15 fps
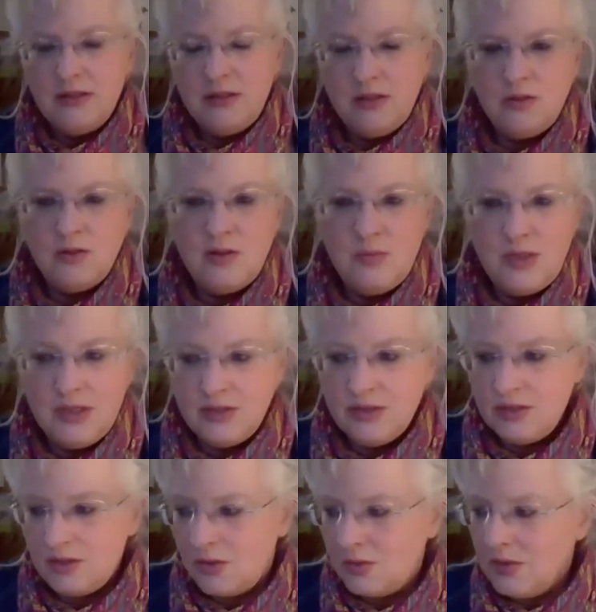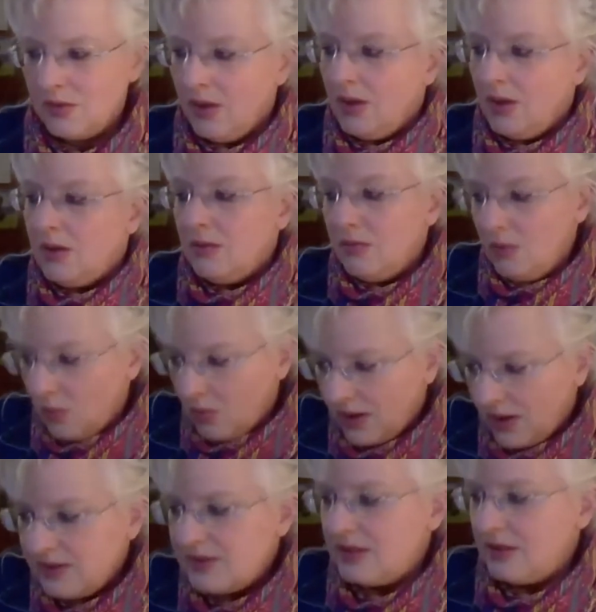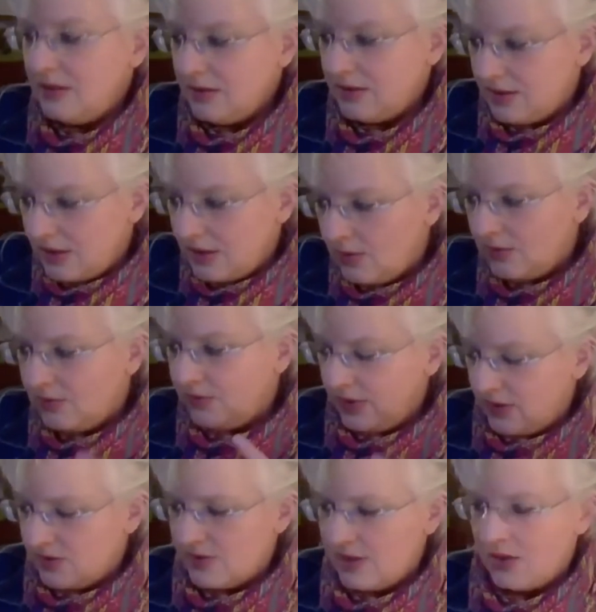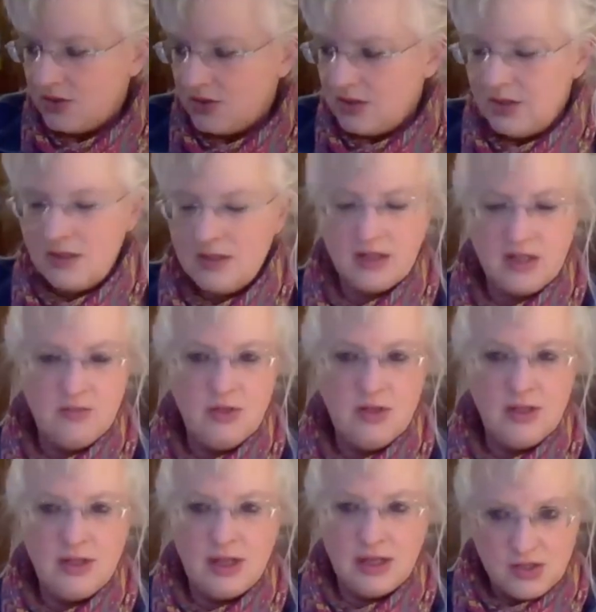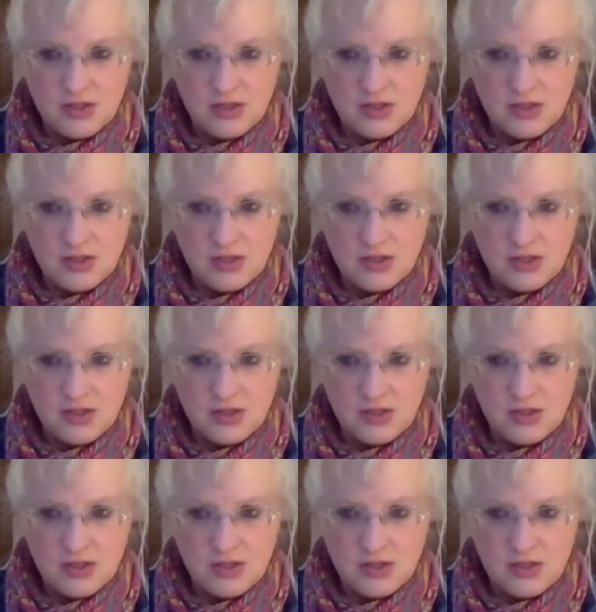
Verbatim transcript: You know what I mean? So once Sigrid figures out she needs to communicate,